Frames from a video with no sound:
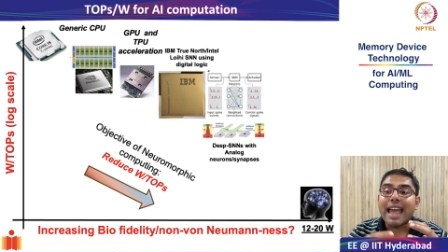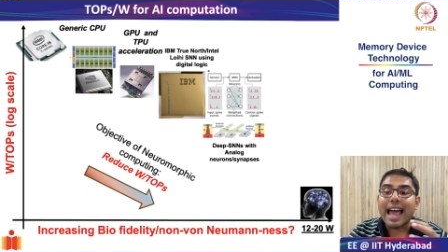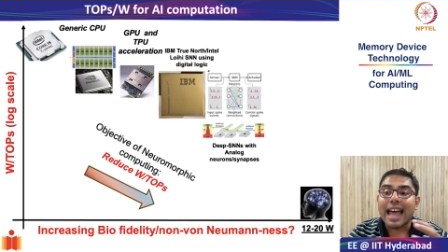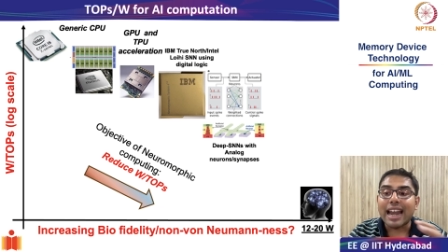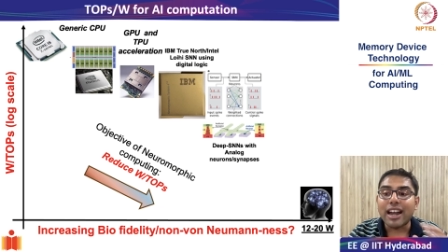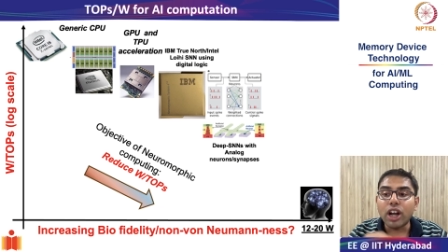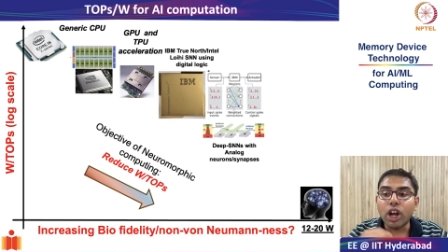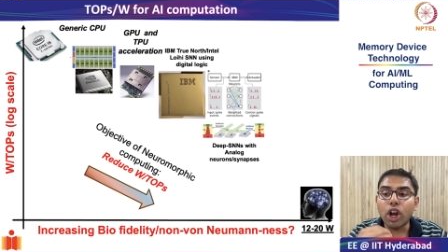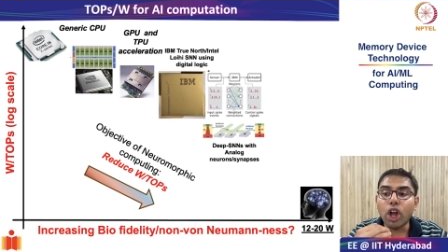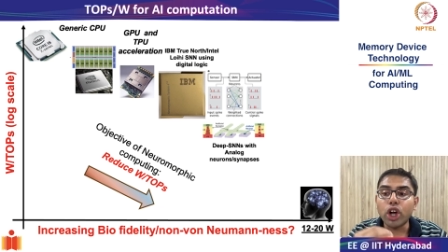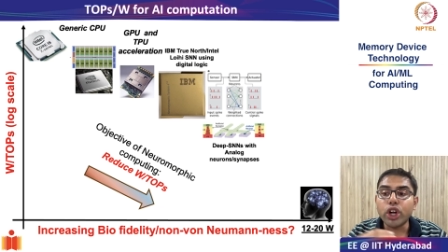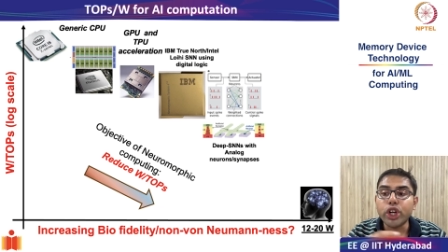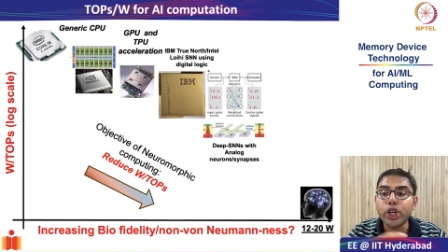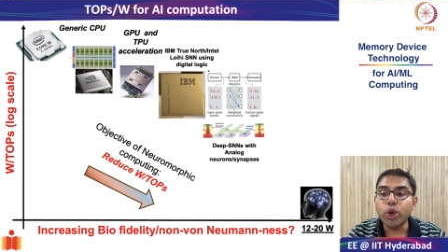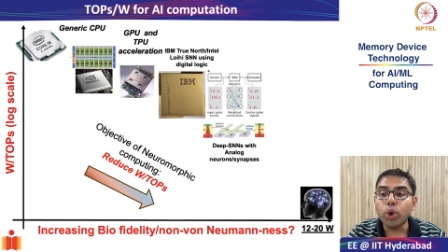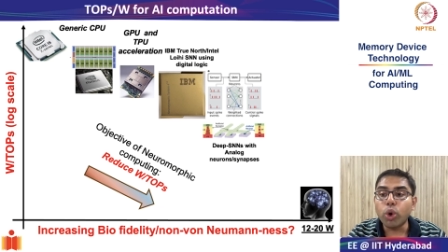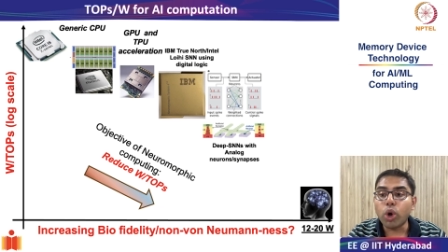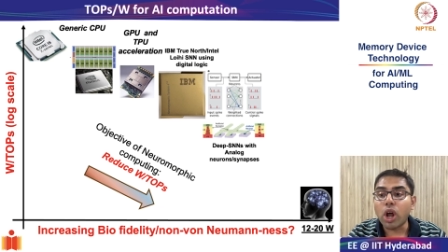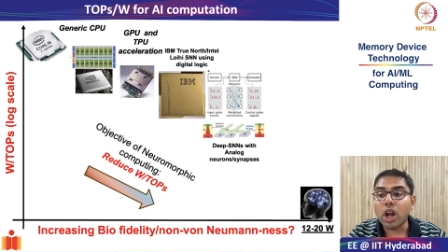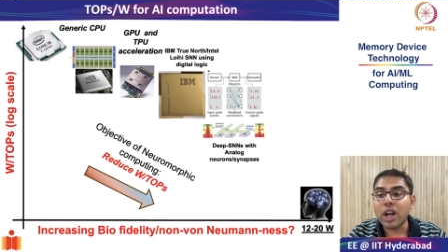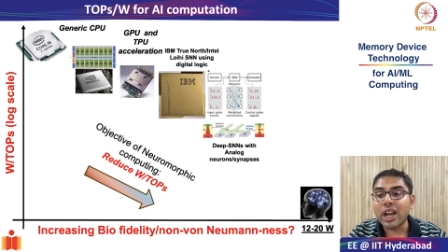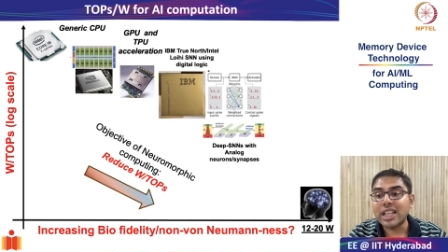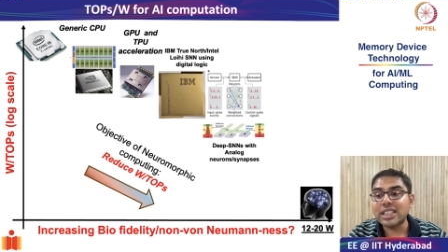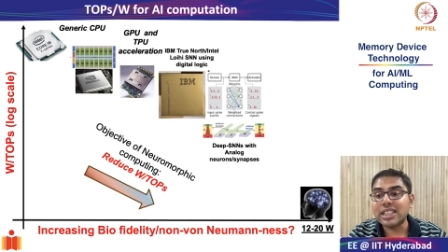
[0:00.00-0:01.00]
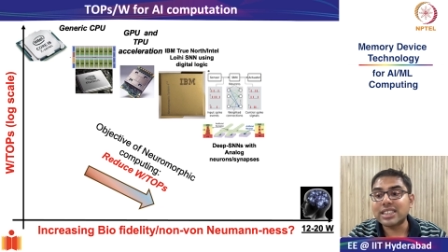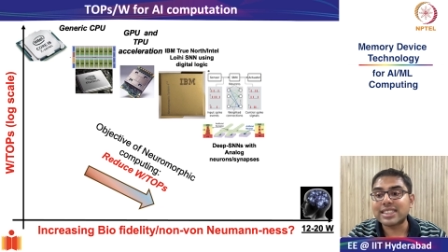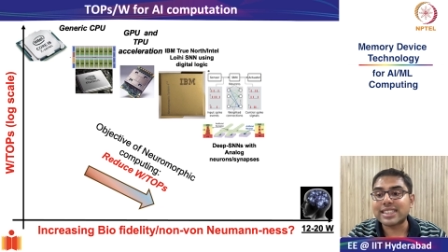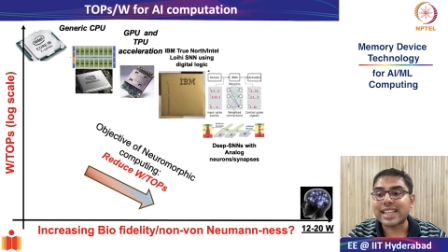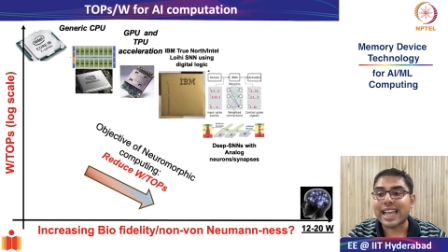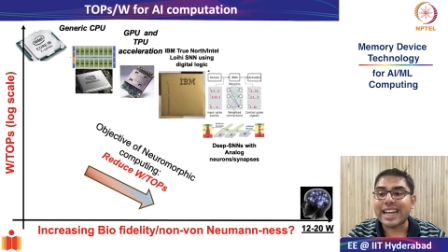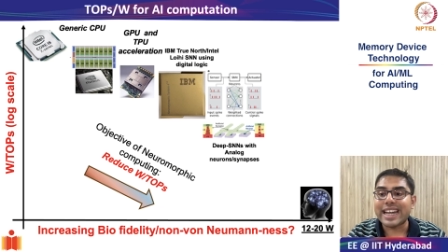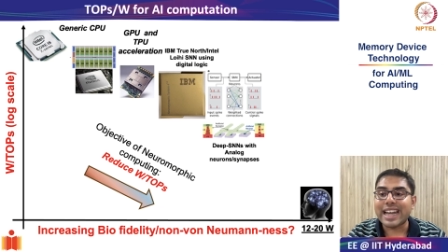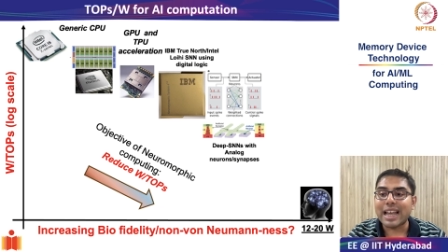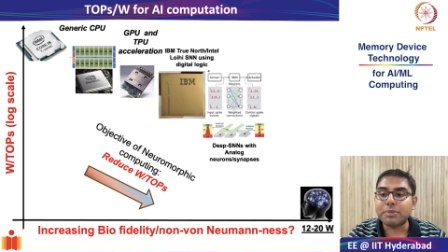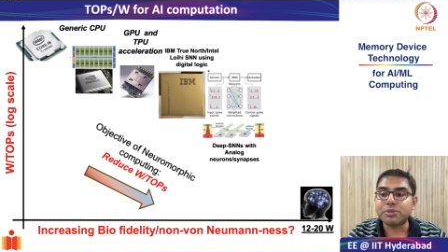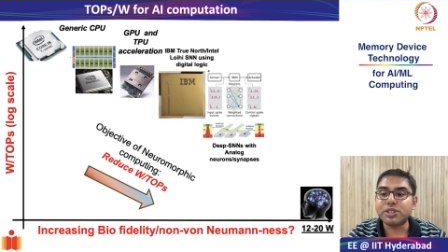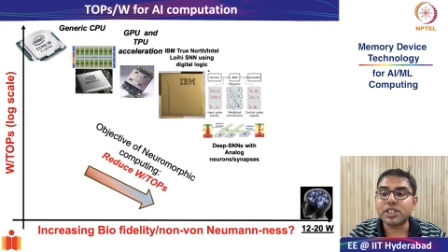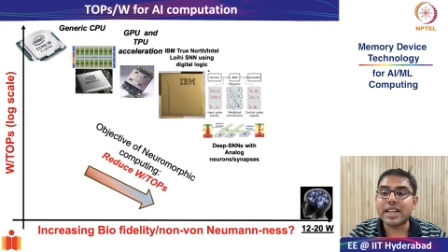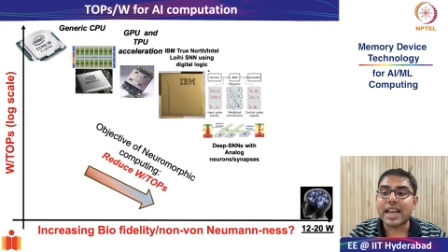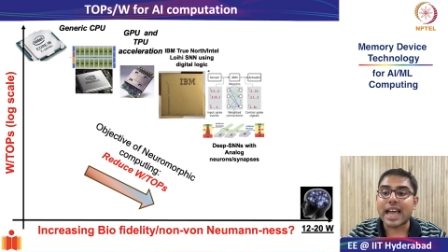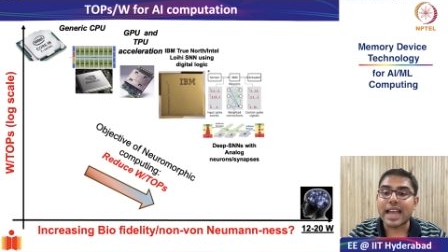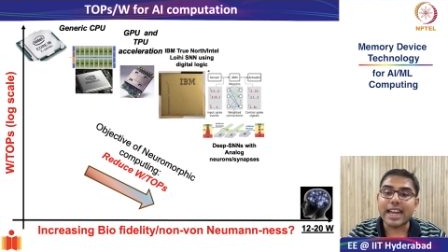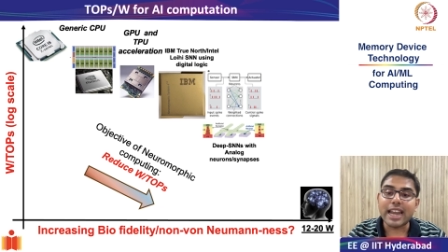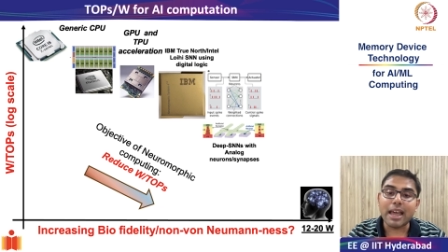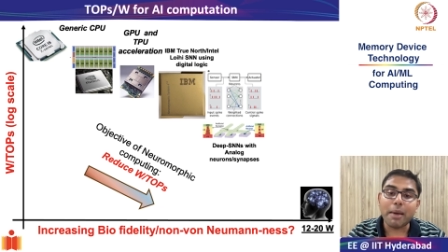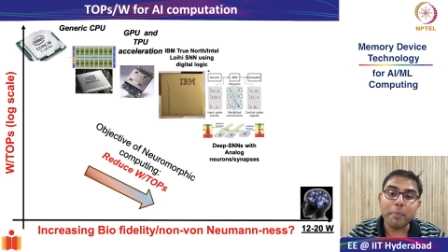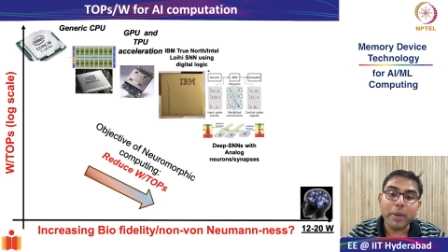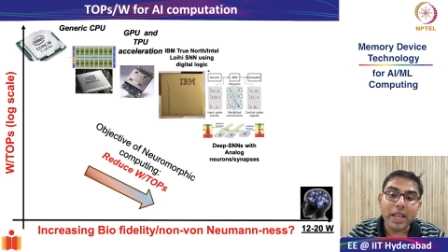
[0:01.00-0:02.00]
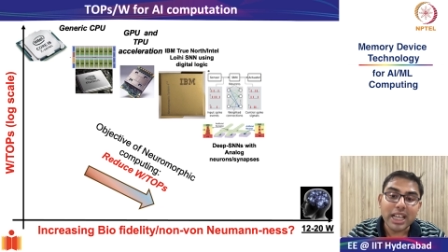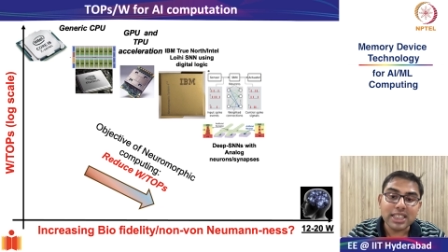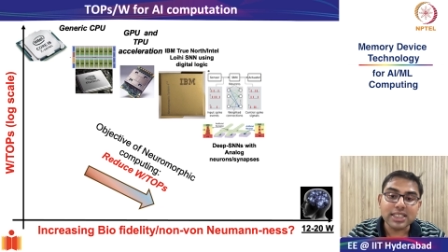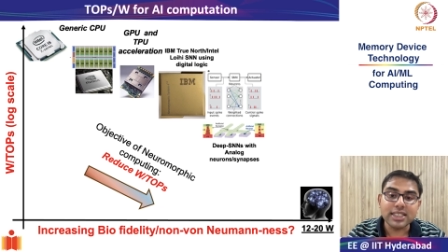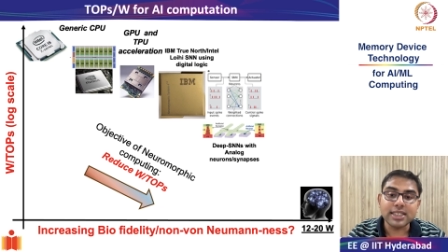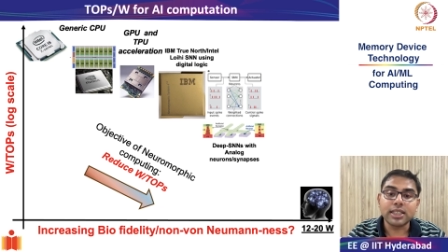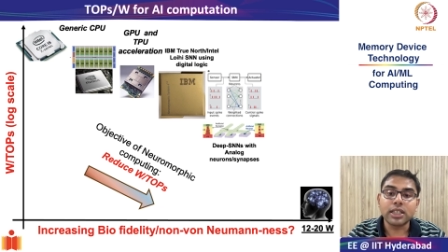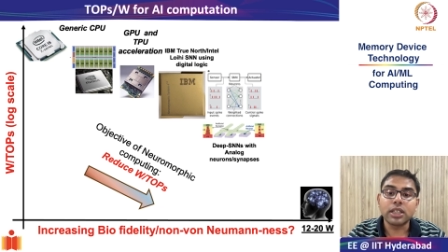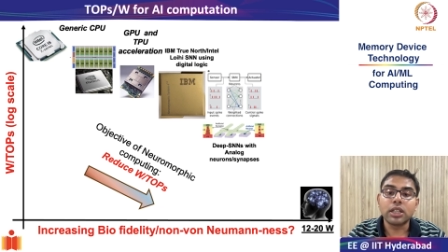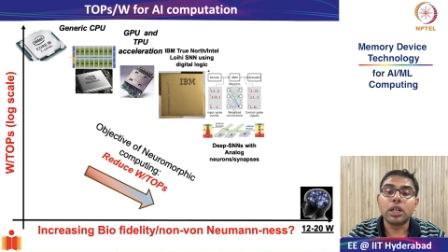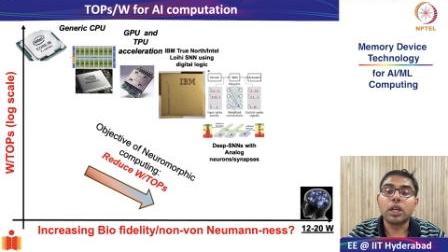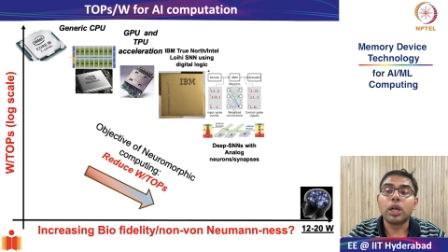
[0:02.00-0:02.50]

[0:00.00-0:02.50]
analog neuron and synapse dynamics